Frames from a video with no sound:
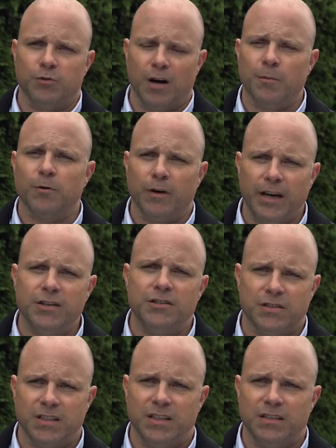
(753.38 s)
proper
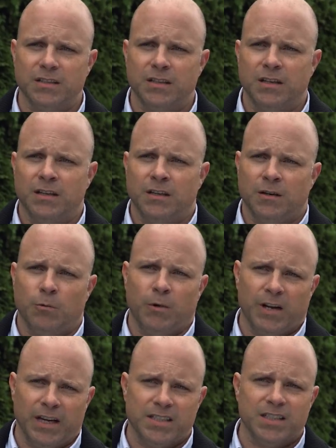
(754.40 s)
agencies
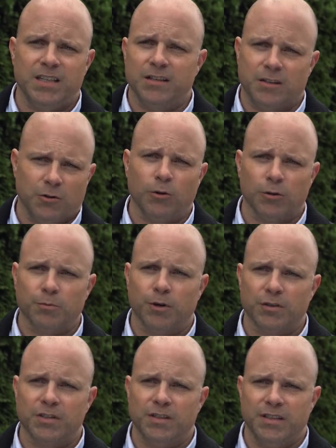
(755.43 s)
when I see that an older
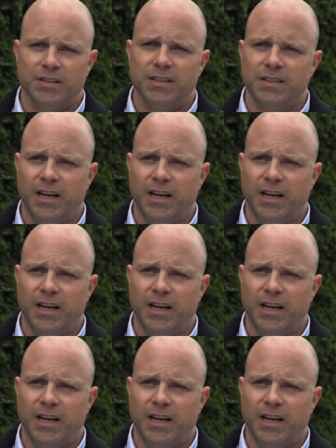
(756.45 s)
person is in